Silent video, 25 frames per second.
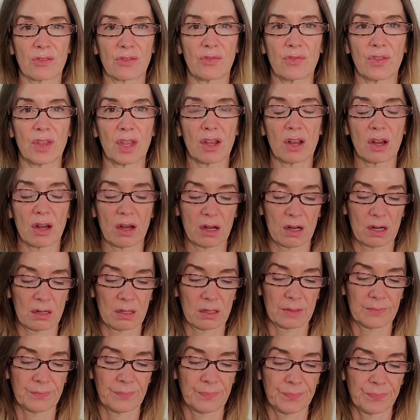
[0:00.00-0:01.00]
the fear.
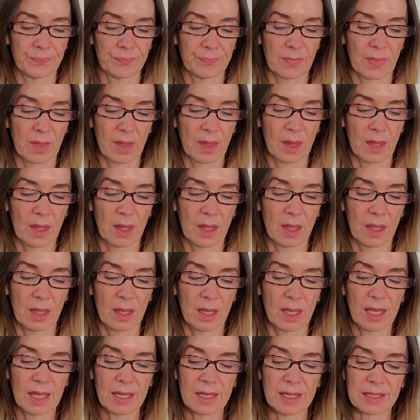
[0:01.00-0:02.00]

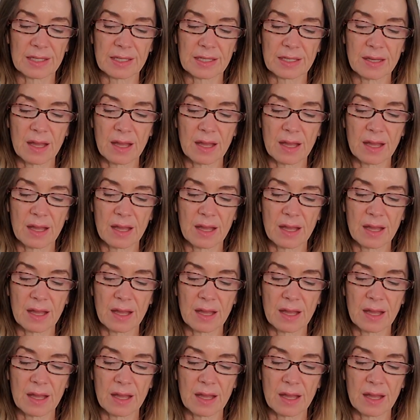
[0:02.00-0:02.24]
It is